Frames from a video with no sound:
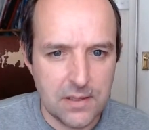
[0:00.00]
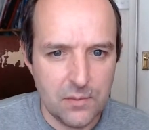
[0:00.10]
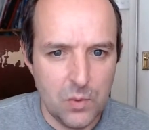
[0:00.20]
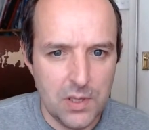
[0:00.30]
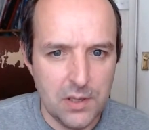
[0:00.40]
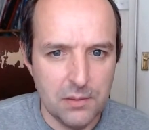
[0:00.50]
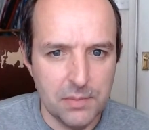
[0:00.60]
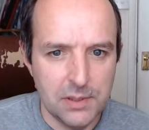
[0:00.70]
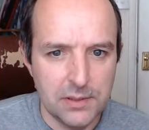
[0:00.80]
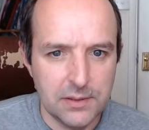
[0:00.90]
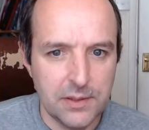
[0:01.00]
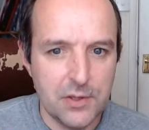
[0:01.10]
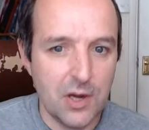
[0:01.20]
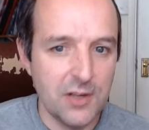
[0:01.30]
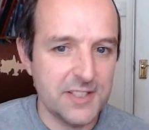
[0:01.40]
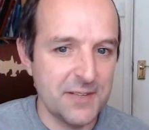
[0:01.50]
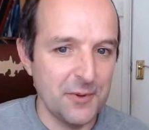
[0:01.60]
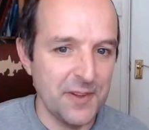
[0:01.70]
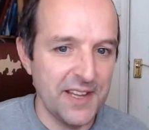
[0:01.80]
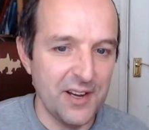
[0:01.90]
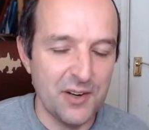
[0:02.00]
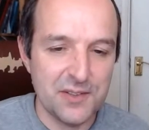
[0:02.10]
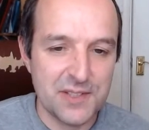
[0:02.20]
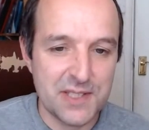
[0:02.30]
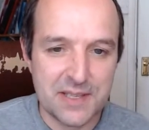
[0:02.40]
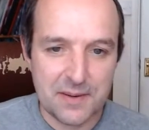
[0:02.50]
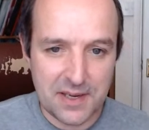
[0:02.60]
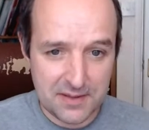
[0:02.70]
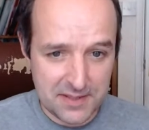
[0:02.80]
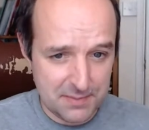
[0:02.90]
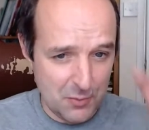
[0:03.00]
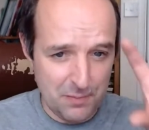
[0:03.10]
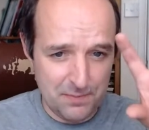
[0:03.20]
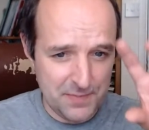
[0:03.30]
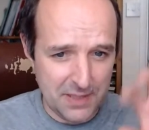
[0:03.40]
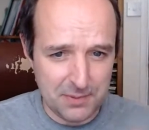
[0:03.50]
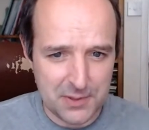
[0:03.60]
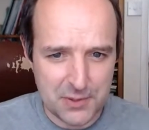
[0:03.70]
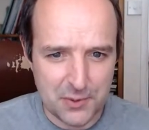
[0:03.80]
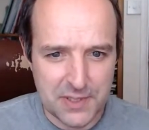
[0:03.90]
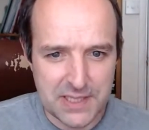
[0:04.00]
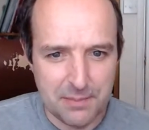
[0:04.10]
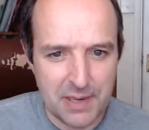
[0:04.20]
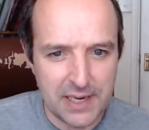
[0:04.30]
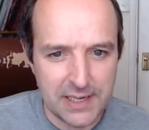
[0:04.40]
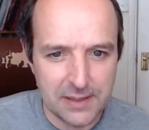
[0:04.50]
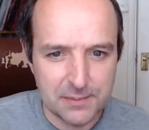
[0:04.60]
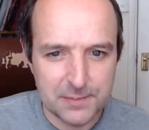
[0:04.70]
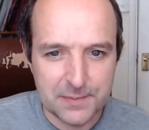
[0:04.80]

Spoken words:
And William, you can't see what they are. It's just a small couple of toys in the packet.